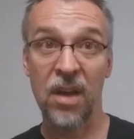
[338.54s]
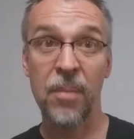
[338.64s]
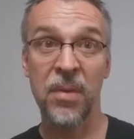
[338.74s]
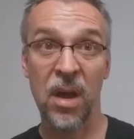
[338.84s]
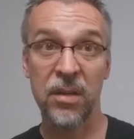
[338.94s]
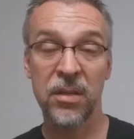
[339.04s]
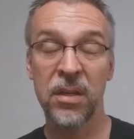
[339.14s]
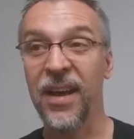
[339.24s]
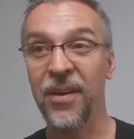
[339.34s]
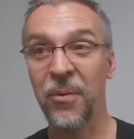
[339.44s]
Top notch.
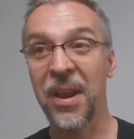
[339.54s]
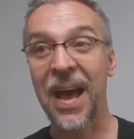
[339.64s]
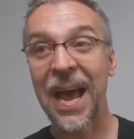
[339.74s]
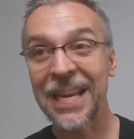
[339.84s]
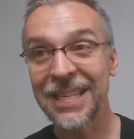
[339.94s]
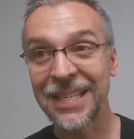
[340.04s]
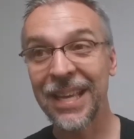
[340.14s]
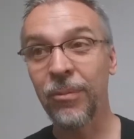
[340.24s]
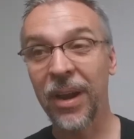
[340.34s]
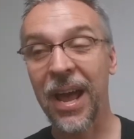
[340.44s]
Uh, what I
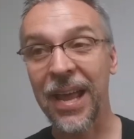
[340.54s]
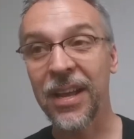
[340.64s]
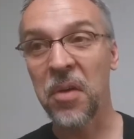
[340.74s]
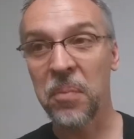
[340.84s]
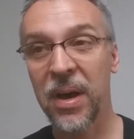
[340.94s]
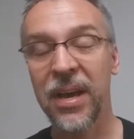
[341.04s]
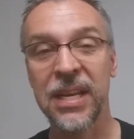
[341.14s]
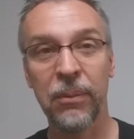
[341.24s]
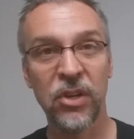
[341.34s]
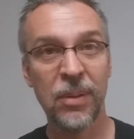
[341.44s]
did when I got
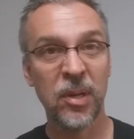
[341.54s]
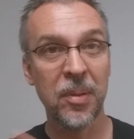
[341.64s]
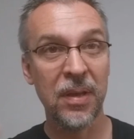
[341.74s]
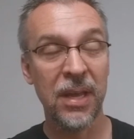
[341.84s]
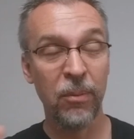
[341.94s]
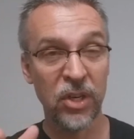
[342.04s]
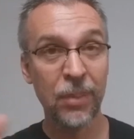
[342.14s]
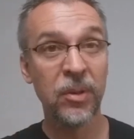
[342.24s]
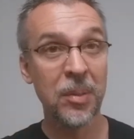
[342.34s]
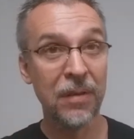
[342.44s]
mine, it was shipped to me. It was
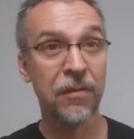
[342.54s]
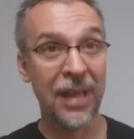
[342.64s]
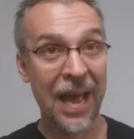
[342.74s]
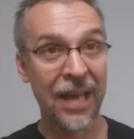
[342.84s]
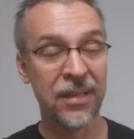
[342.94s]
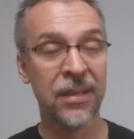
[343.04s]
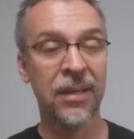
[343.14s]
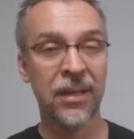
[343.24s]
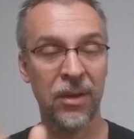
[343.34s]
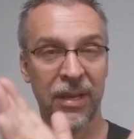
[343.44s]
shipped to me flat,
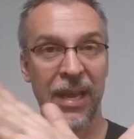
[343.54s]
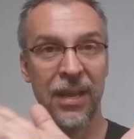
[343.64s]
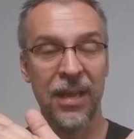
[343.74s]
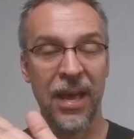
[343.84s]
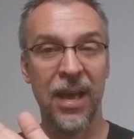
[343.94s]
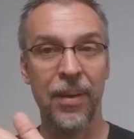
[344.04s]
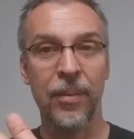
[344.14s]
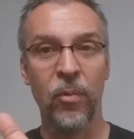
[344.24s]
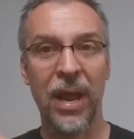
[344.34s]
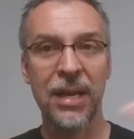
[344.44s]
okay. Uh,
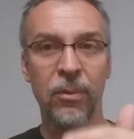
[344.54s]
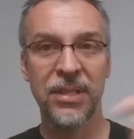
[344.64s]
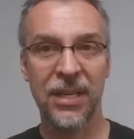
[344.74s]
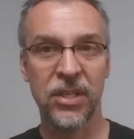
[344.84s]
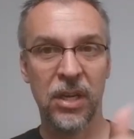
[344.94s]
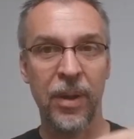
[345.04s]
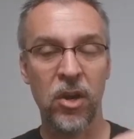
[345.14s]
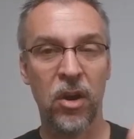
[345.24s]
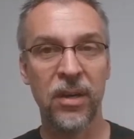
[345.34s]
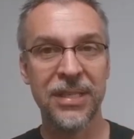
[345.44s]
and what I did was I stuck my
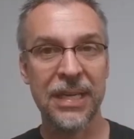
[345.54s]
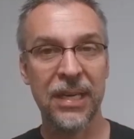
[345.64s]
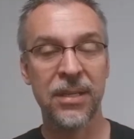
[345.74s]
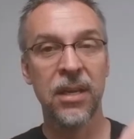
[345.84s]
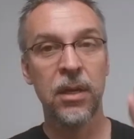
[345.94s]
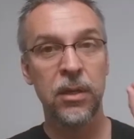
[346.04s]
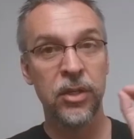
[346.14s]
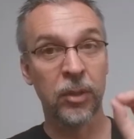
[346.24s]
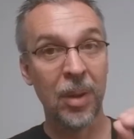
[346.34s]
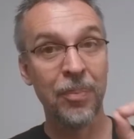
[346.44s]
cards in it,
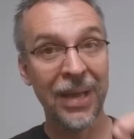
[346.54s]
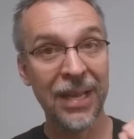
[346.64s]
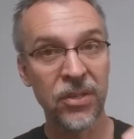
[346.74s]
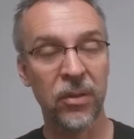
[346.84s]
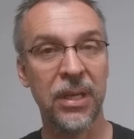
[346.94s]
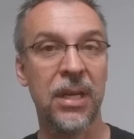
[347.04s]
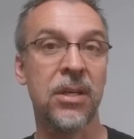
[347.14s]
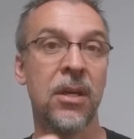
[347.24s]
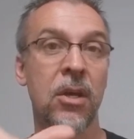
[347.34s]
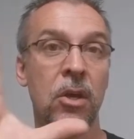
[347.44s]
stuck my pencil in
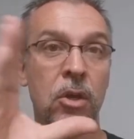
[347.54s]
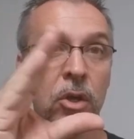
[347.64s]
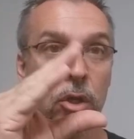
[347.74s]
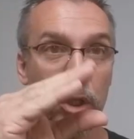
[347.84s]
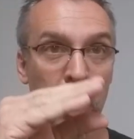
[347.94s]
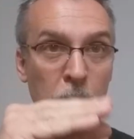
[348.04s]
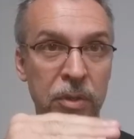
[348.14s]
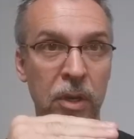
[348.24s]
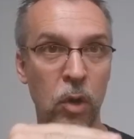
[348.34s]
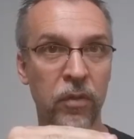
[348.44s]
it,
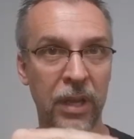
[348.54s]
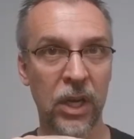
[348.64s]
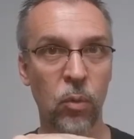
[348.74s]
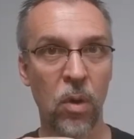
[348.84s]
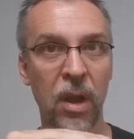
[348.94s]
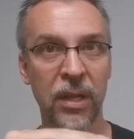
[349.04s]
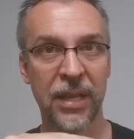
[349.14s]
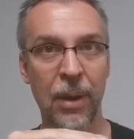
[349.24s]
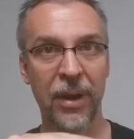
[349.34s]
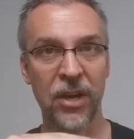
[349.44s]
closed it over like a wallet
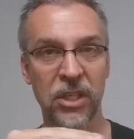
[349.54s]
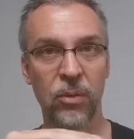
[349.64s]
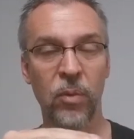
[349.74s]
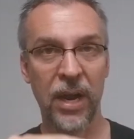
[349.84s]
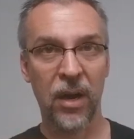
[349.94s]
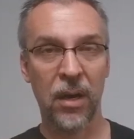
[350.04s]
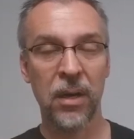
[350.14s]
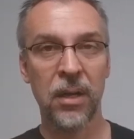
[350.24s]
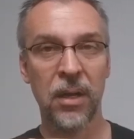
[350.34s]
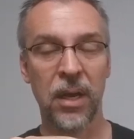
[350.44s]
that I would actually
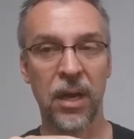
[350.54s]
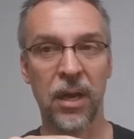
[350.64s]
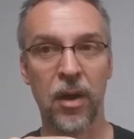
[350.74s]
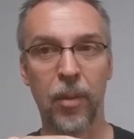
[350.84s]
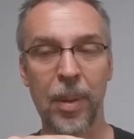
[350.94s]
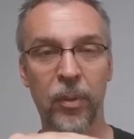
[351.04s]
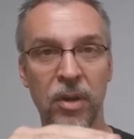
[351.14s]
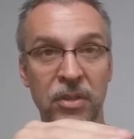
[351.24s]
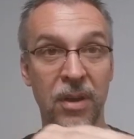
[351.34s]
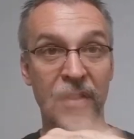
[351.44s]
wear uh, on my
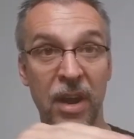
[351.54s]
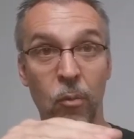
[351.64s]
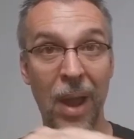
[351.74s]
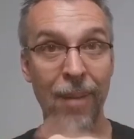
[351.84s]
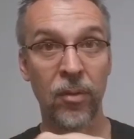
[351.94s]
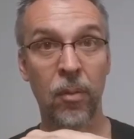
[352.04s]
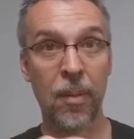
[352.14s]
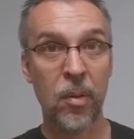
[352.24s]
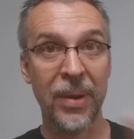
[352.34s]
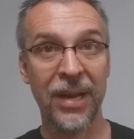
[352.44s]
person, and then I wrapped
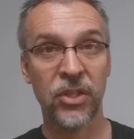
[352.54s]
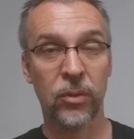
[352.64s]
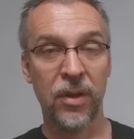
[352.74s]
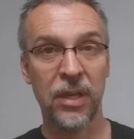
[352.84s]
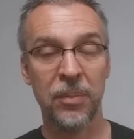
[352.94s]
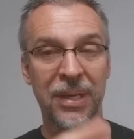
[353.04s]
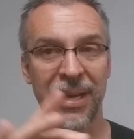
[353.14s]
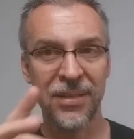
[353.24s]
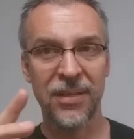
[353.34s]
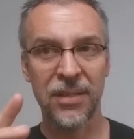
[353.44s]
rubber bands around it
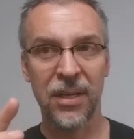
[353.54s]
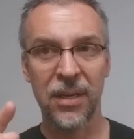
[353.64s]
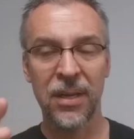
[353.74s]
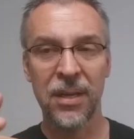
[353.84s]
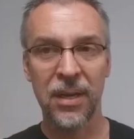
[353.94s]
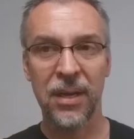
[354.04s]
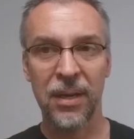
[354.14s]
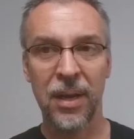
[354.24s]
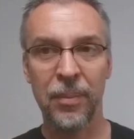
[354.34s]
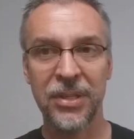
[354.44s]
because it's a,
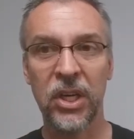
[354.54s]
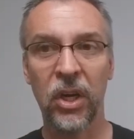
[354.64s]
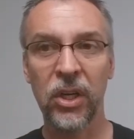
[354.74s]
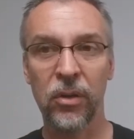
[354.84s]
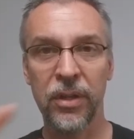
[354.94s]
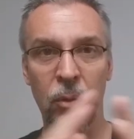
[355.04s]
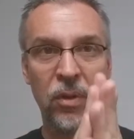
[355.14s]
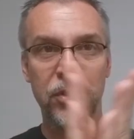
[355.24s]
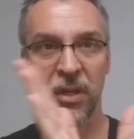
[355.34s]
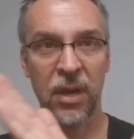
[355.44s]
uh, a material that
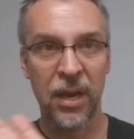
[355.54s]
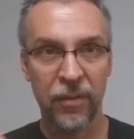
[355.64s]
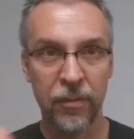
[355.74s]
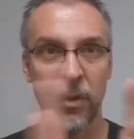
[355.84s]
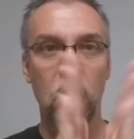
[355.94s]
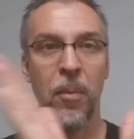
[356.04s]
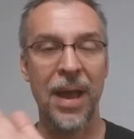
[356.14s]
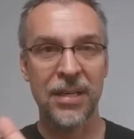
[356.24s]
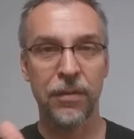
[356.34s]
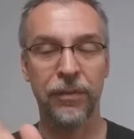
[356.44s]
wants to kind of go
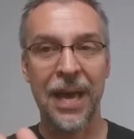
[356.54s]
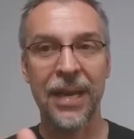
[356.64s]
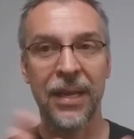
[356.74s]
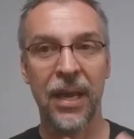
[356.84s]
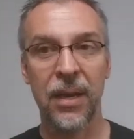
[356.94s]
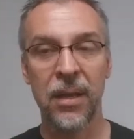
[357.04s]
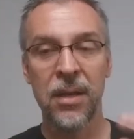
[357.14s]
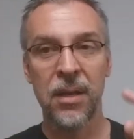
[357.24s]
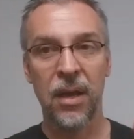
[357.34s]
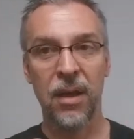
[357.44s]
back to flat again.
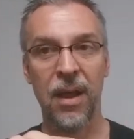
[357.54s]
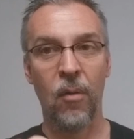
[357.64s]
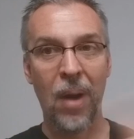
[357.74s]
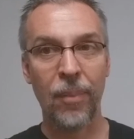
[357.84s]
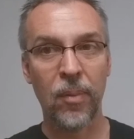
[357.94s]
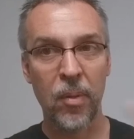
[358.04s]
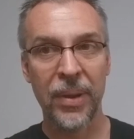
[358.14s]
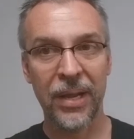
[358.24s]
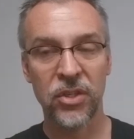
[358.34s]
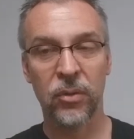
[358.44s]
Uh, I wrapped rubber
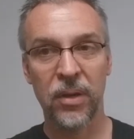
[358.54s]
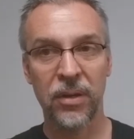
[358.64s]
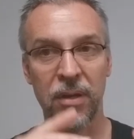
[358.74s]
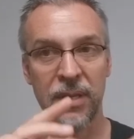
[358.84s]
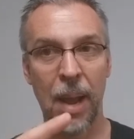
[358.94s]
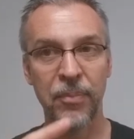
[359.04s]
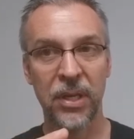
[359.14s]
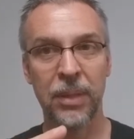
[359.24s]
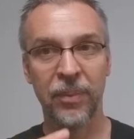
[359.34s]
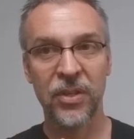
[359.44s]
bands around it and
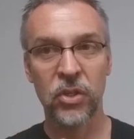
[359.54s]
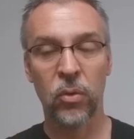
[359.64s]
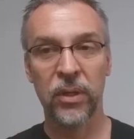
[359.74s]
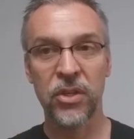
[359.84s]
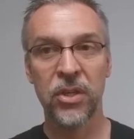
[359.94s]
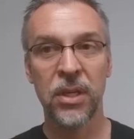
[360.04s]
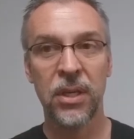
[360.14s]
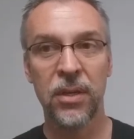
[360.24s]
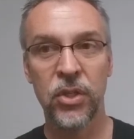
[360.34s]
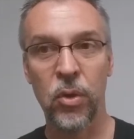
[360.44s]
kept it in my storage
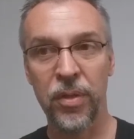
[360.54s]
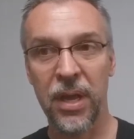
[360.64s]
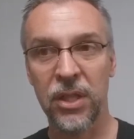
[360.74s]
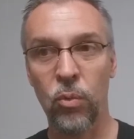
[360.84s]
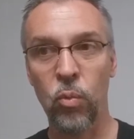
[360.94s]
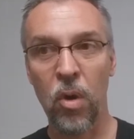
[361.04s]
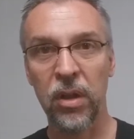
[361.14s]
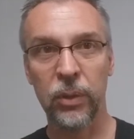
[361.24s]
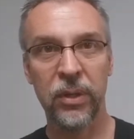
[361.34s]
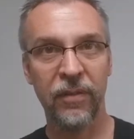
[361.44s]
so that the
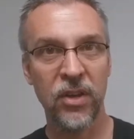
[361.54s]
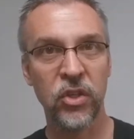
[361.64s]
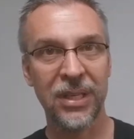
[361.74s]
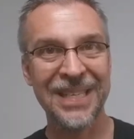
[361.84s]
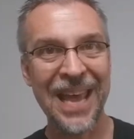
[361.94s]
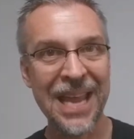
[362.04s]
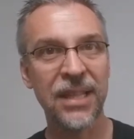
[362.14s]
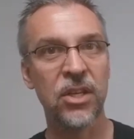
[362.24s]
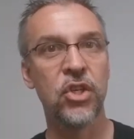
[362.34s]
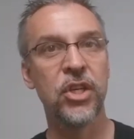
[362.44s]
wallet would eventually
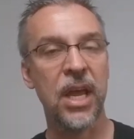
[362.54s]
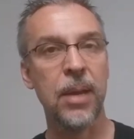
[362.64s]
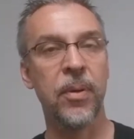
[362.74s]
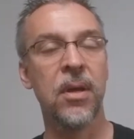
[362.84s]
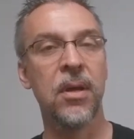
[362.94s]
take the shape